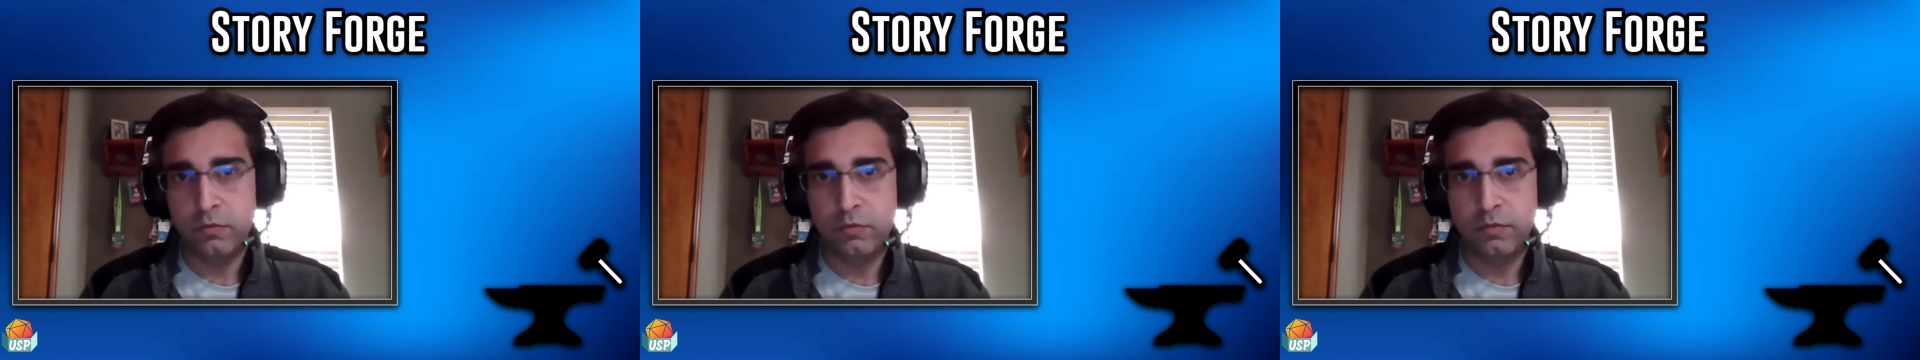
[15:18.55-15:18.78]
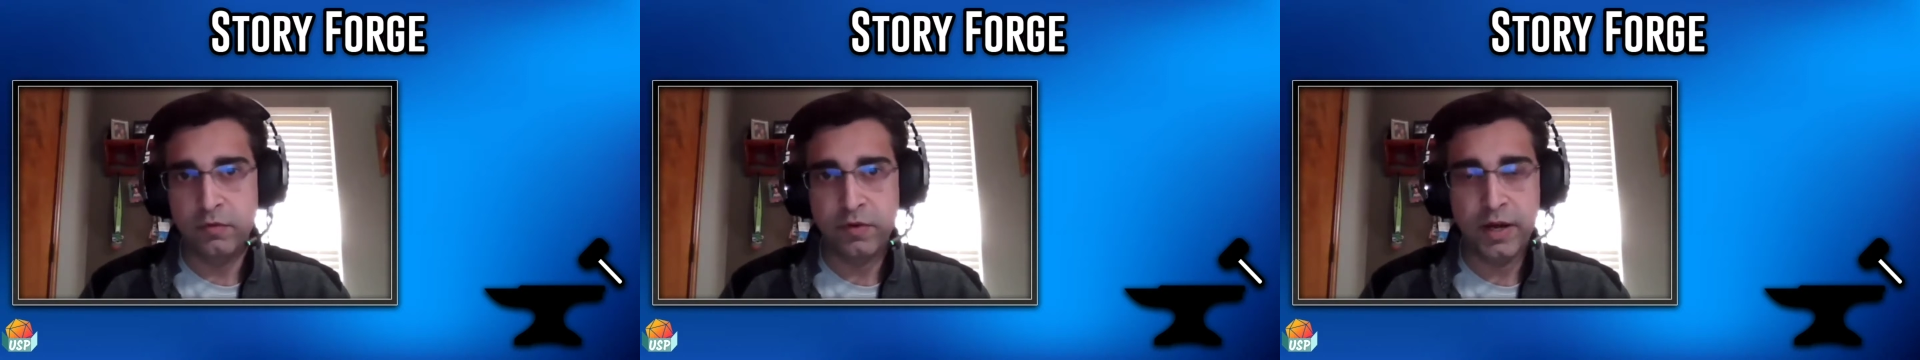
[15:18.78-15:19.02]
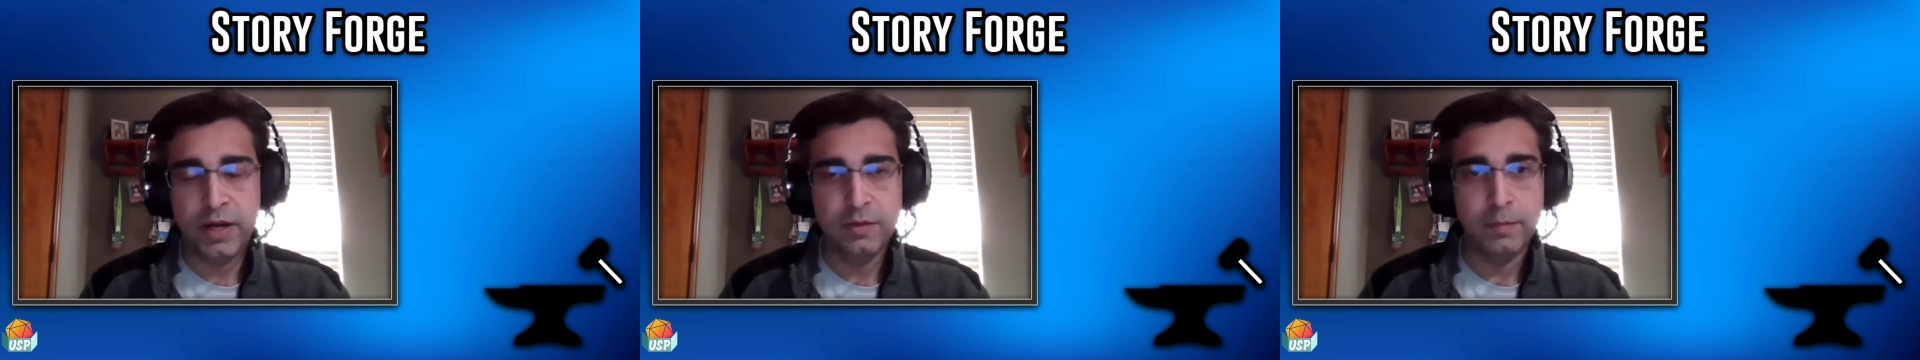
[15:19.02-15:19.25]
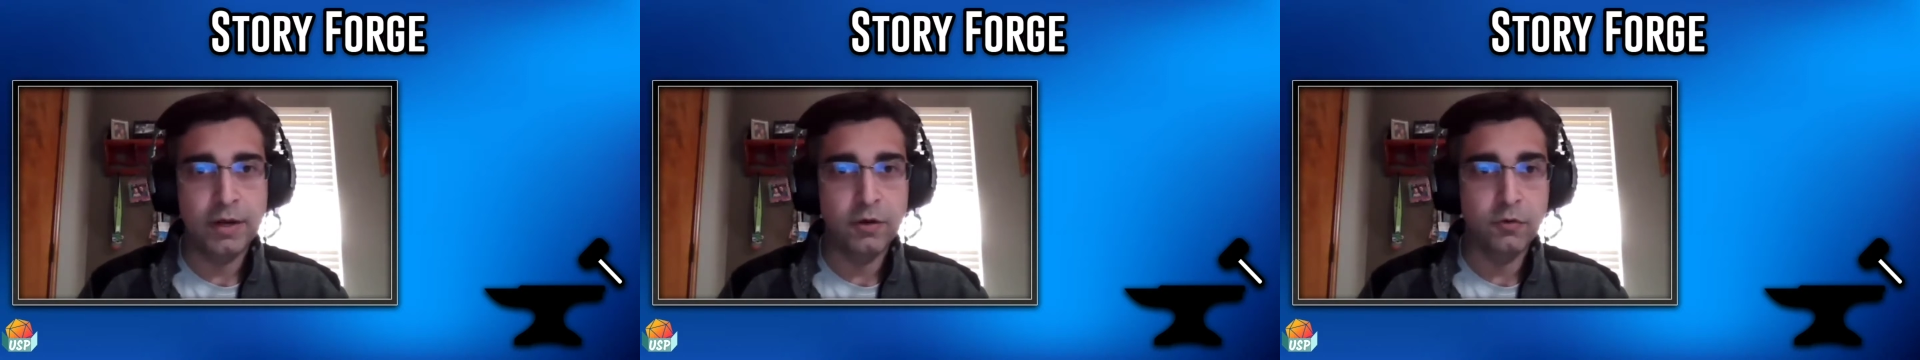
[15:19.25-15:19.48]
defined
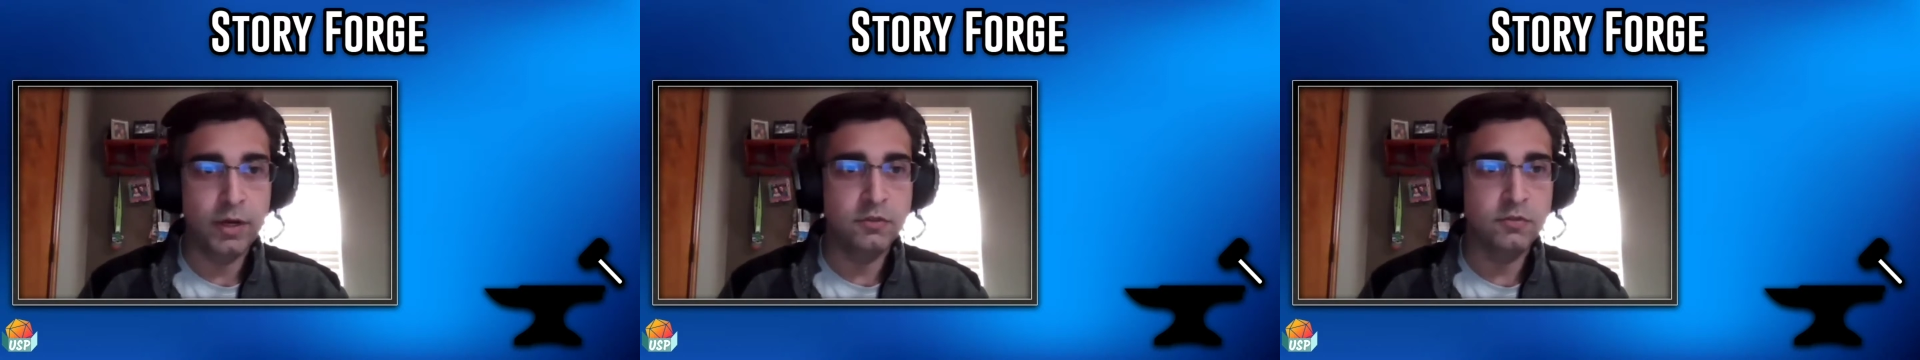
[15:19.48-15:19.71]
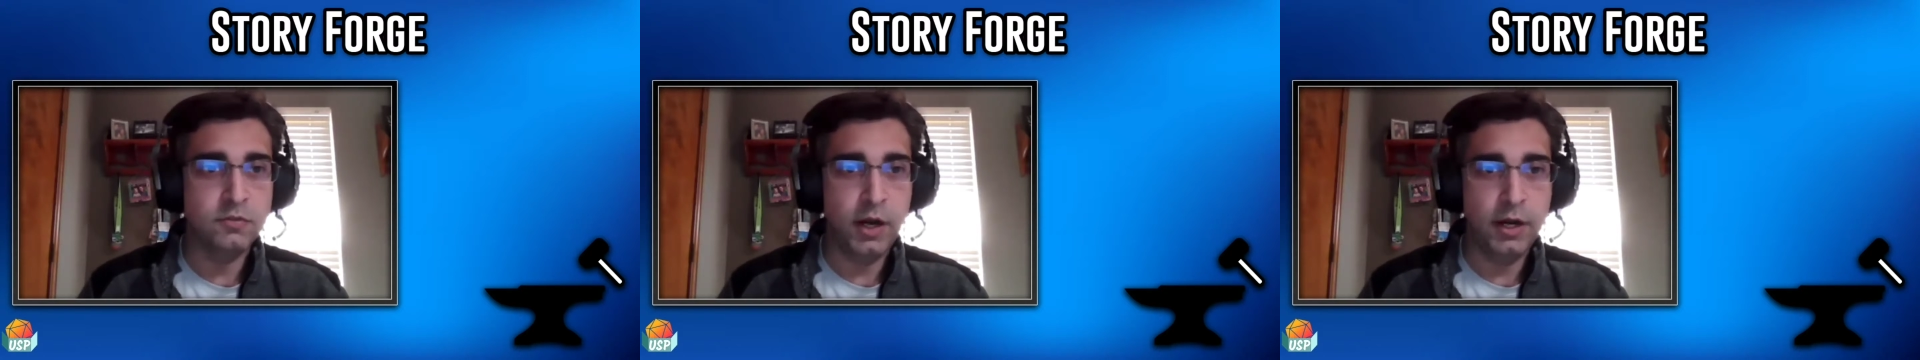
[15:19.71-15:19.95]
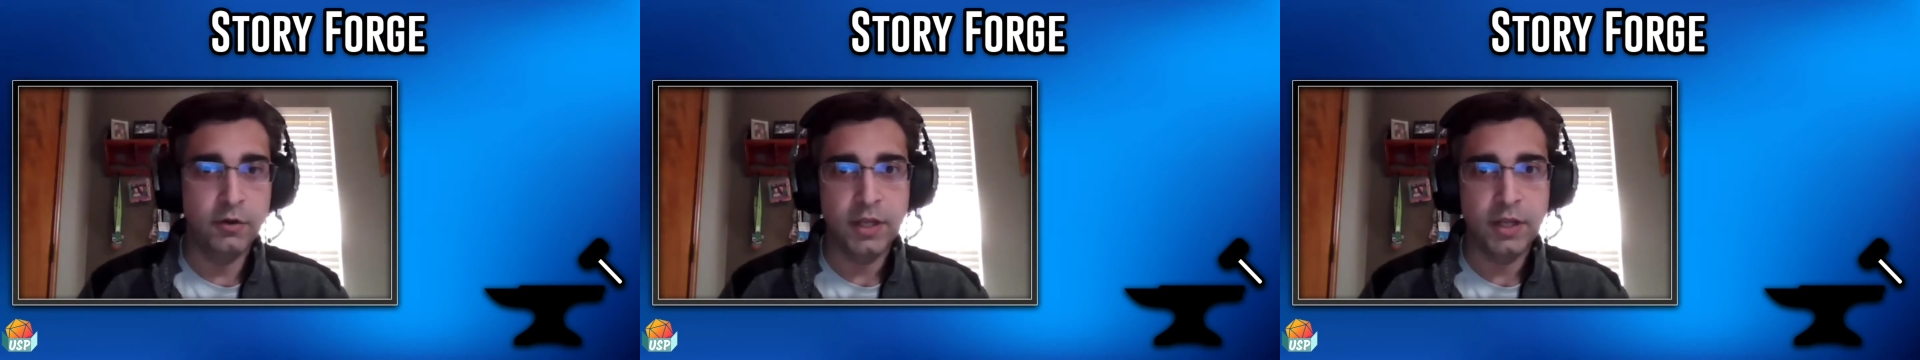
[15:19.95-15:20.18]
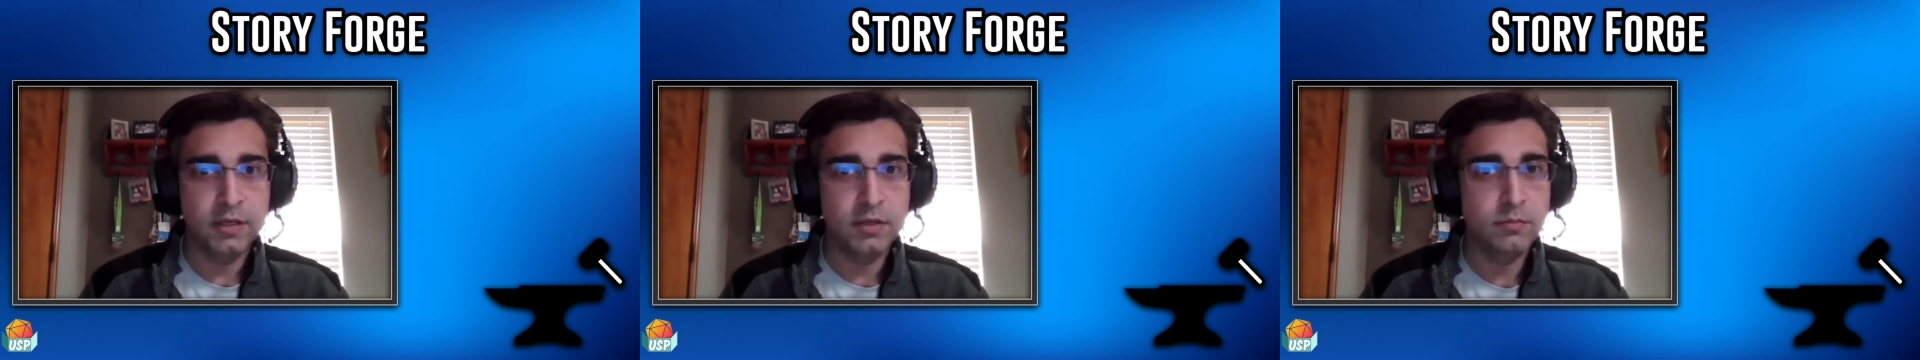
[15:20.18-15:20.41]
my race for Iron
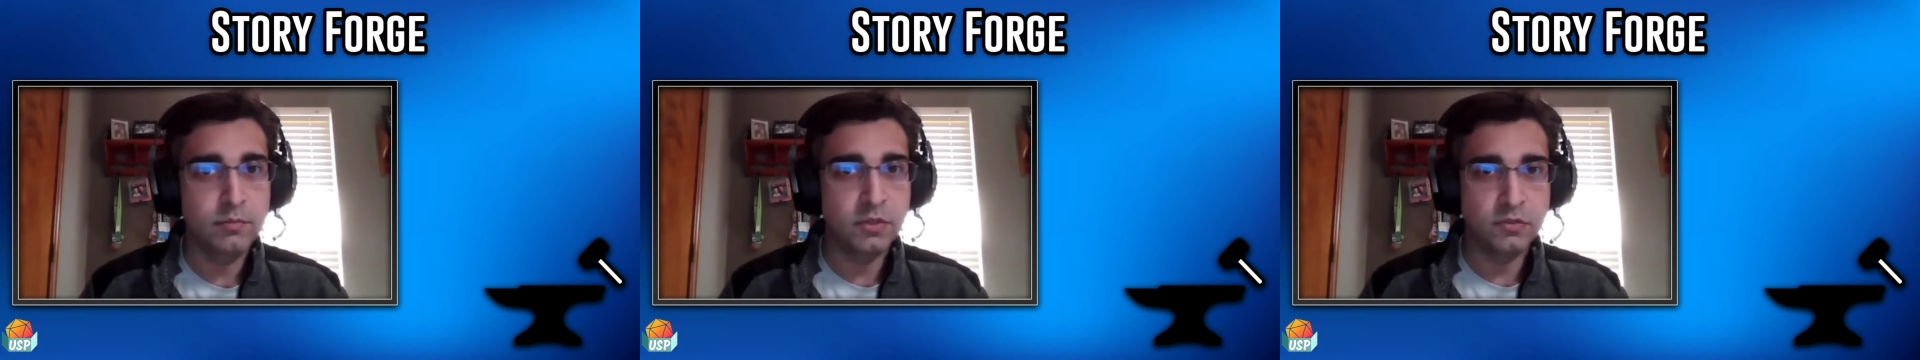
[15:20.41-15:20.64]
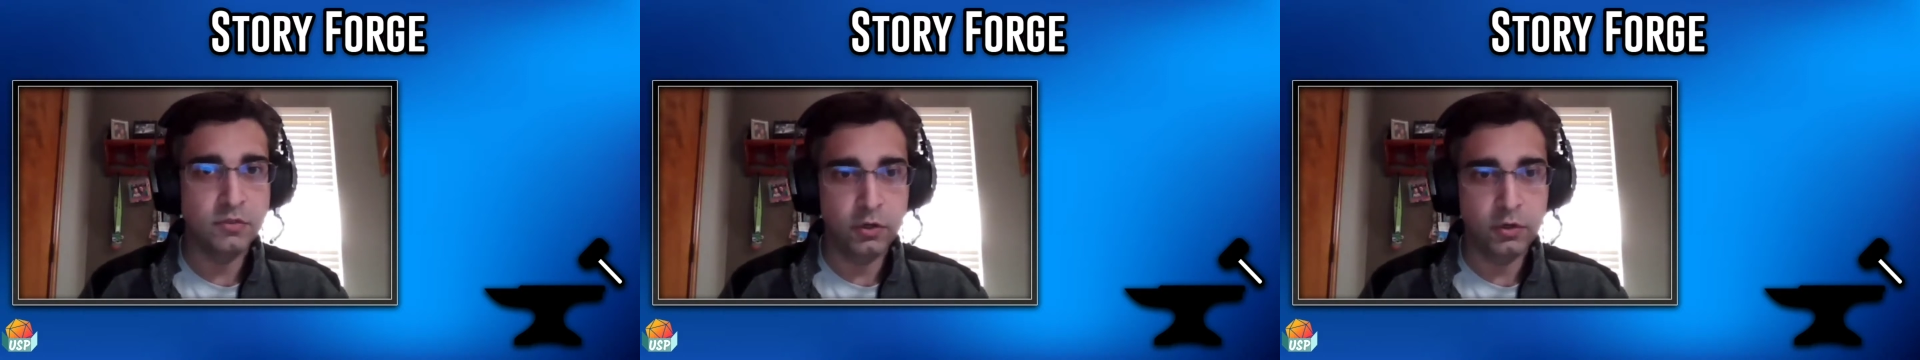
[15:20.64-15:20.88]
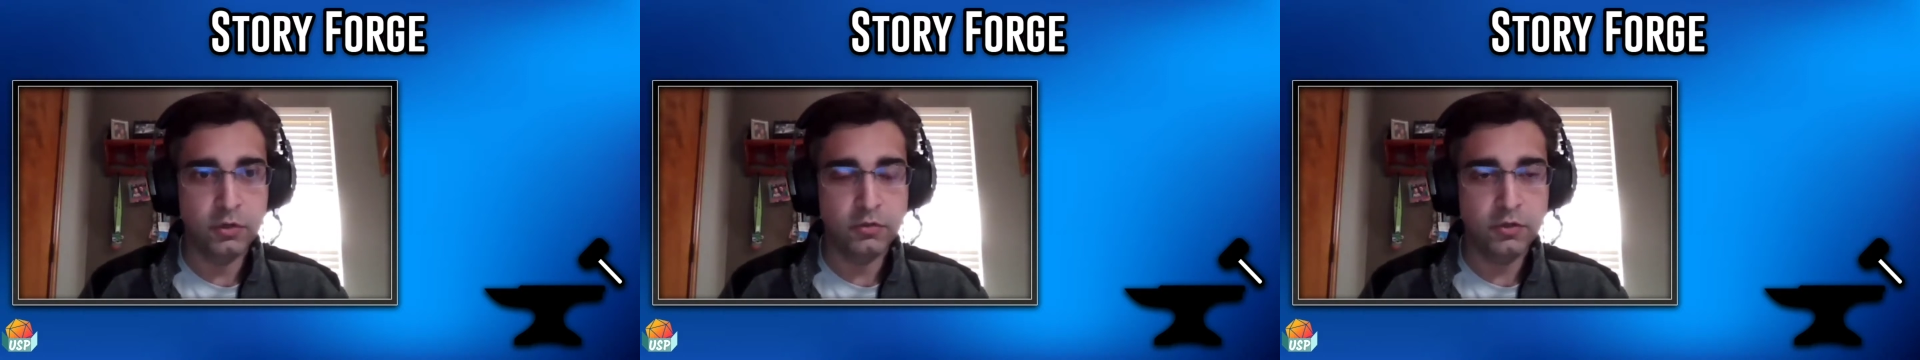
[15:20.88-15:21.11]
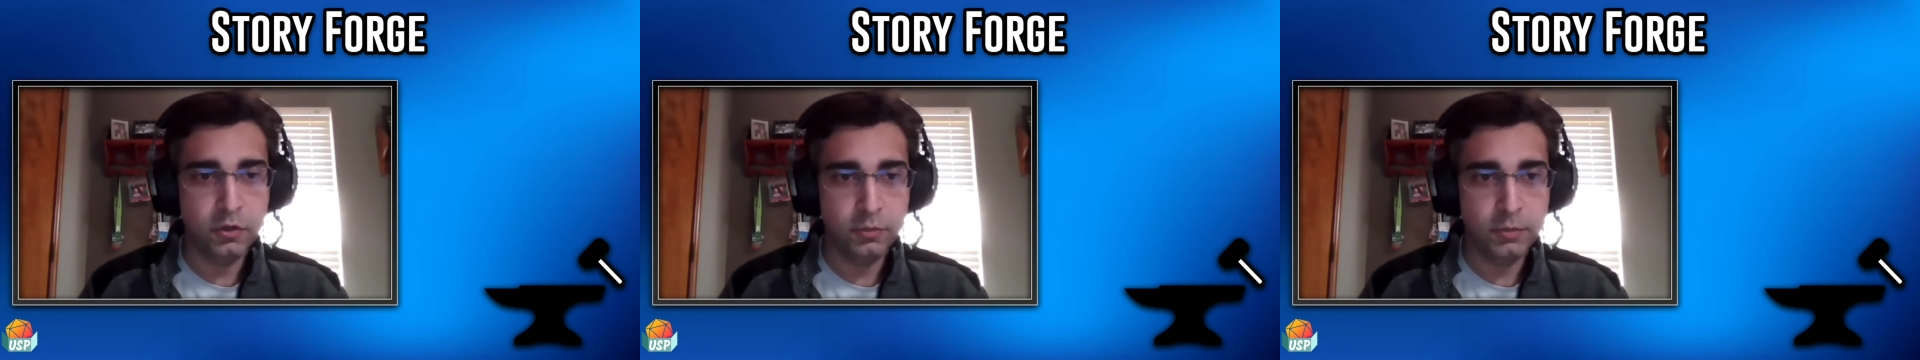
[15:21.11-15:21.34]
Kingdoms. I started
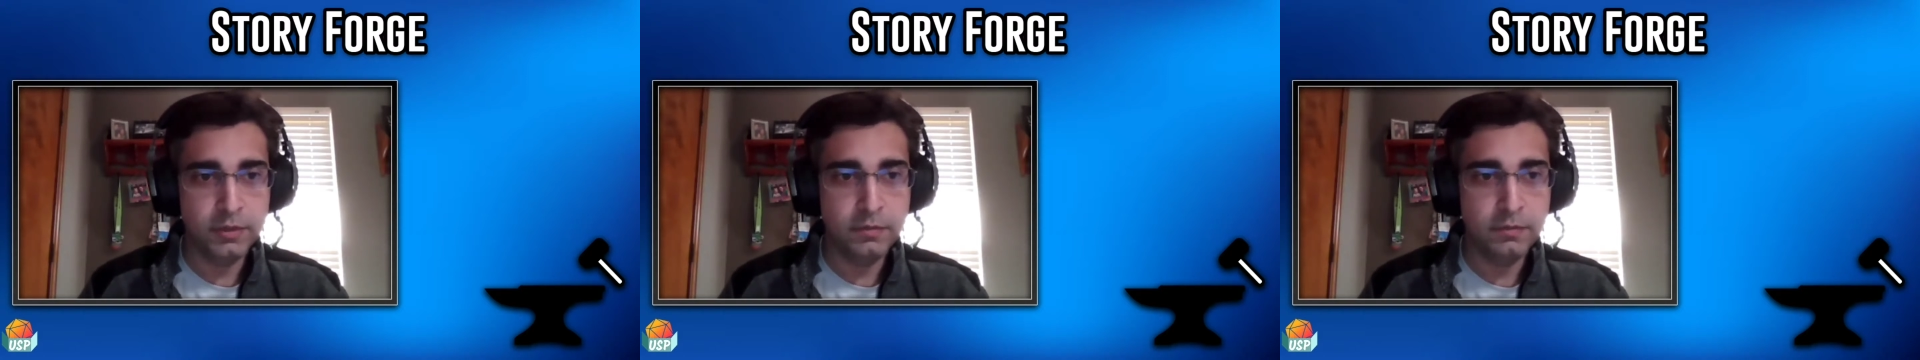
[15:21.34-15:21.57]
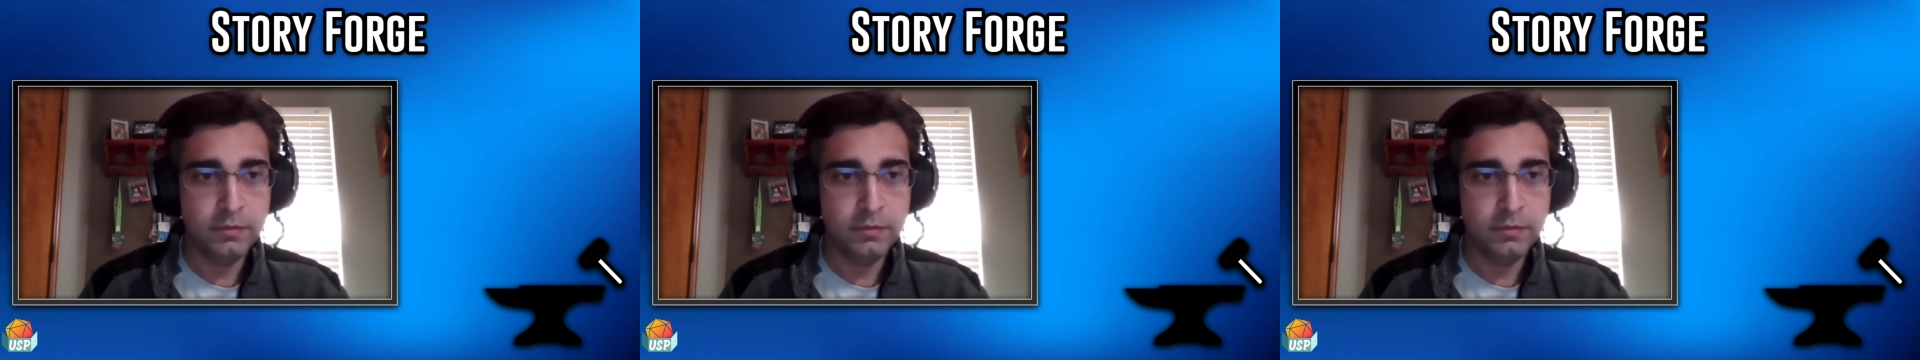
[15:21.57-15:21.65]
as human.